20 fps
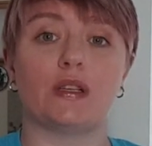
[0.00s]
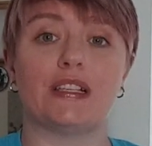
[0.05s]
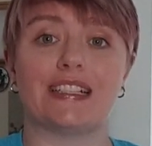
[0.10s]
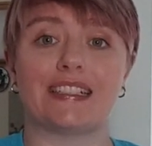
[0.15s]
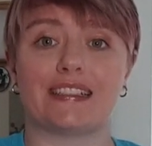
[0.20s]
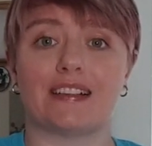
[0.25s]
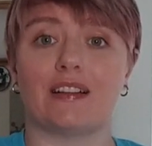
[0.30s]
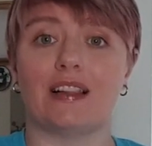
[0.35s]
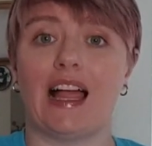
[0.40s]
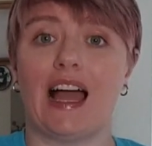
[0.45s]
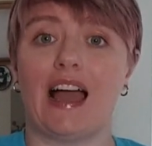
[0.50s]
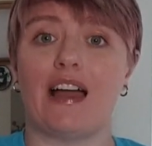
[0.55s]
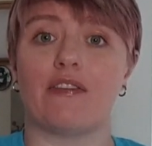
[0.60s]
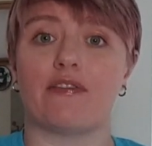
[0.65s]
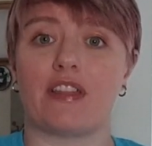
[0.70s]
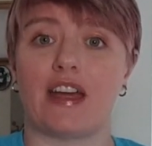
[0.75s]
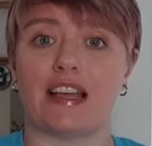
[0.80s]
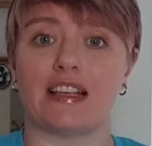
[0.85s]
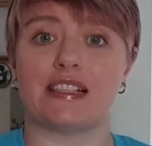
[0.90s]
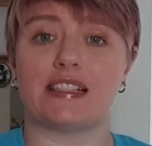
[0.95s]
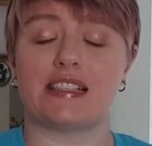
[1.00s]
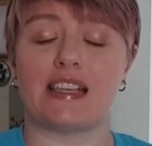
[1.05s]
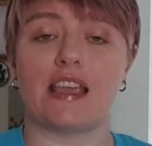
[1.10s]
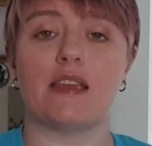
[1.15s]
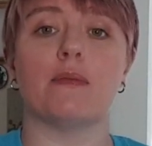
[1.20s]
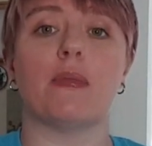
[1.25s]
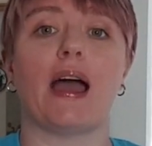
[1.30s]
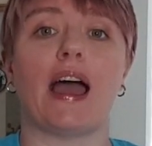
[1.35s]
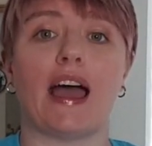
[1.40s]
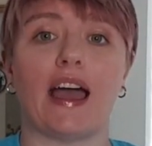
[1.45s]
we still have that
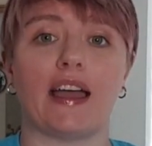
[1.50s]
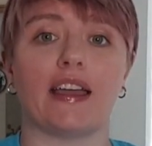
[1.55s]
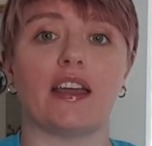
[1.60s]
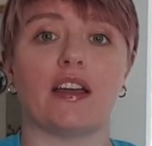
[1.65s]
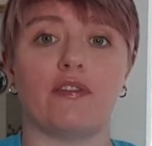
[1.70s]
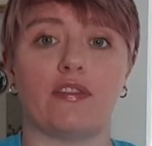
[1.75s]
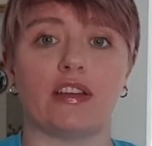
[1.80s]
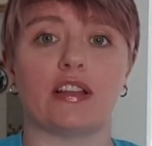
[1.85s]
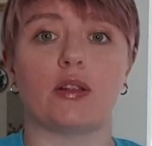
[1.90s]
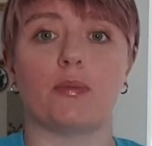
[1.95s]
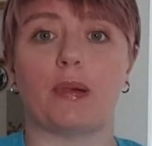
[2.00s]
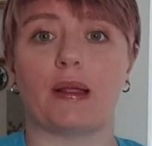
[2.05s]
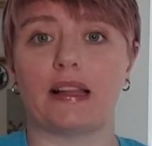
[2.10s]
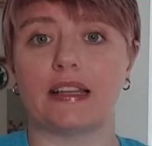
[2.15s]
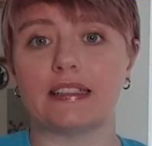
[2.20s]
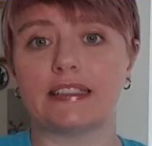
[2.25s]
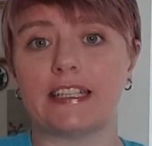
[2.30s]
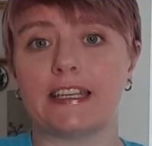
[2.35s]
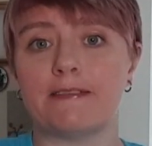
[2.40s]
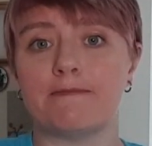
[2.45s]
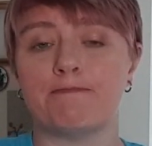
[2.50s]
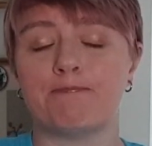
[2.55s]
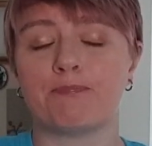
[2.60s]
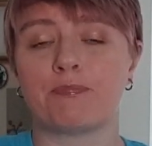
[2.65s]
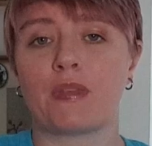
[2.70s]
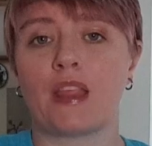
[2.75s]
same high availability.